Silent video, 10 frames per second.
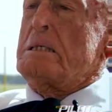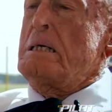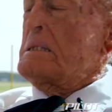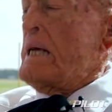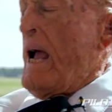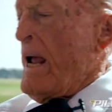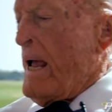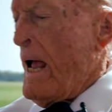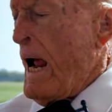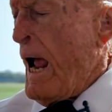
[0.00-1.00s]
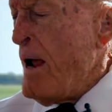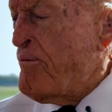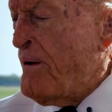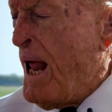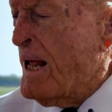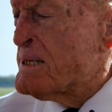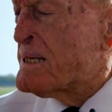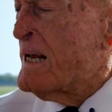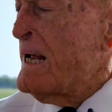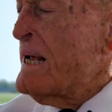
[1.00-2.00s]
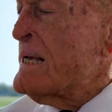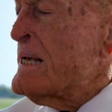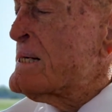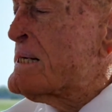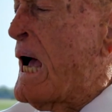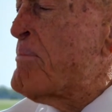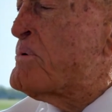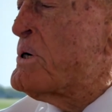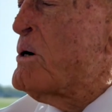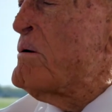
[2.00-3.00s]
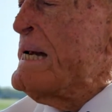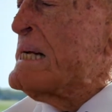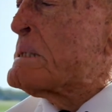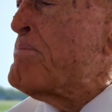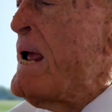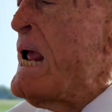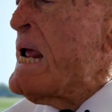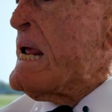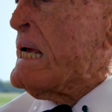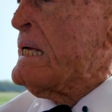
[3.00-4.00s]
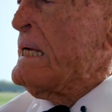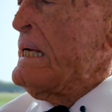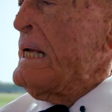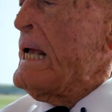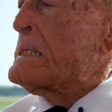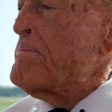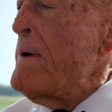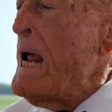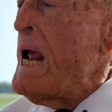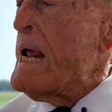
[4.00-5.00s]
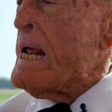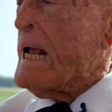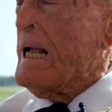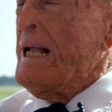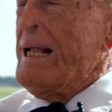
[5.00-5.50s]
geez, hey, fellas, stop shooting, it's me. It's me.